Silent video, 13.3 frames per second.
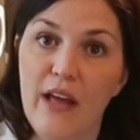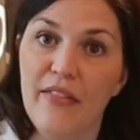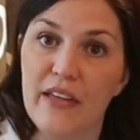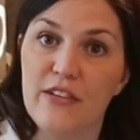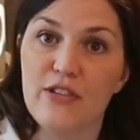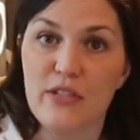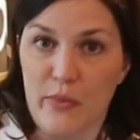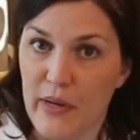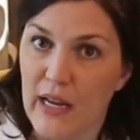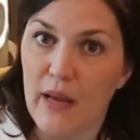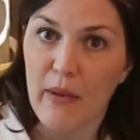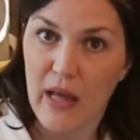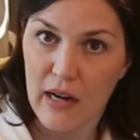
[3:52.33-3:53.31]
than just
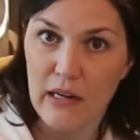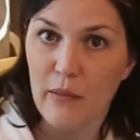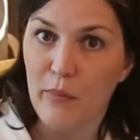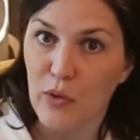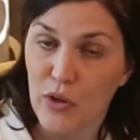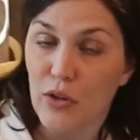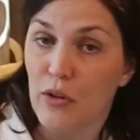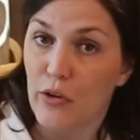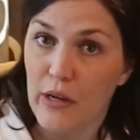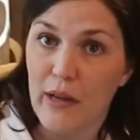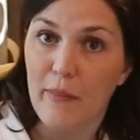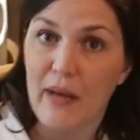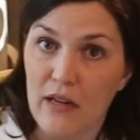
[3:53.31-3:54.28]
reading about it in a book or
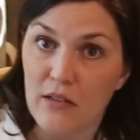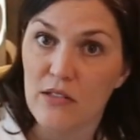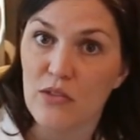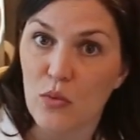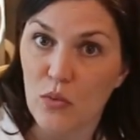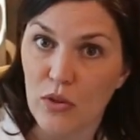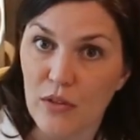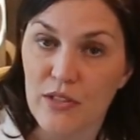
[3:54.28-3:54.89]
learning about it in school.